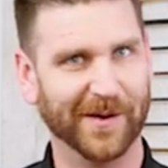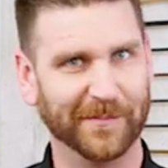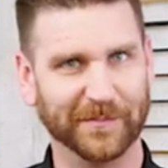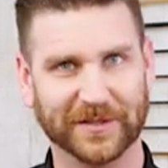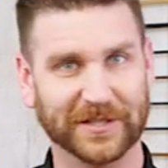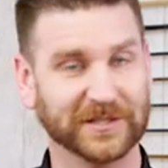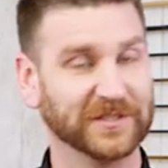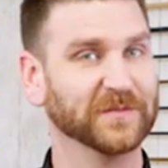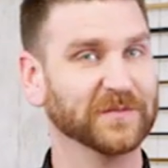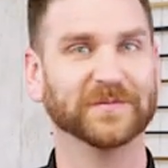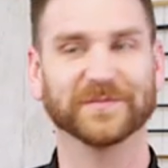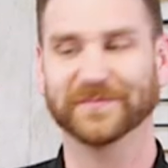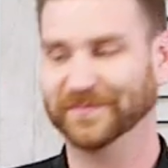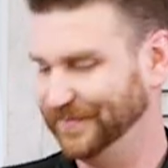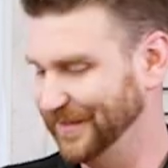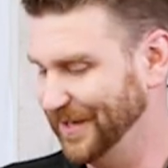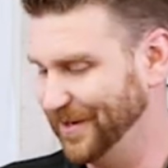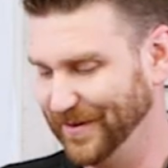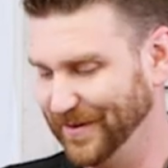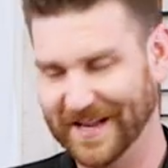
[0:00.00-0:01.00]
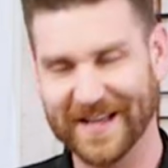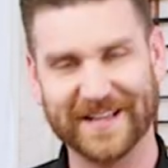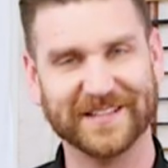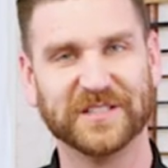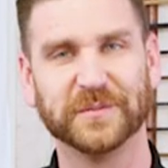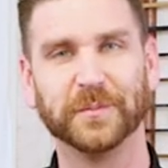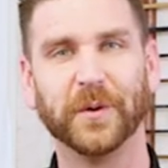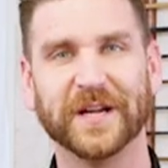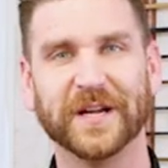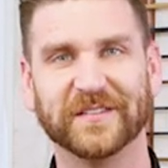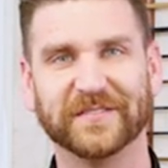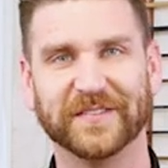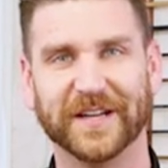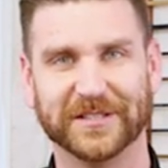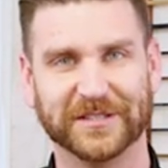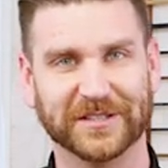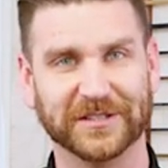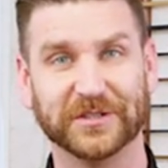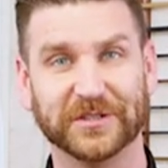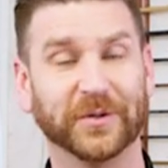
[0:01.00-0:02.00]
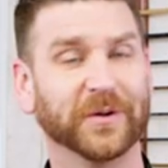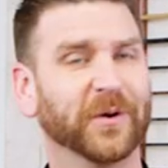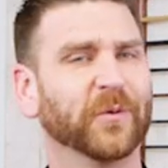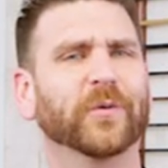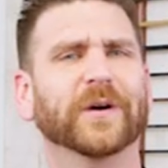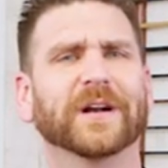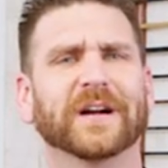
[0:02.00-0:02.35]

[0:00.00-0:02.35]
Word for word: because um, you know it has splice fletchings to it or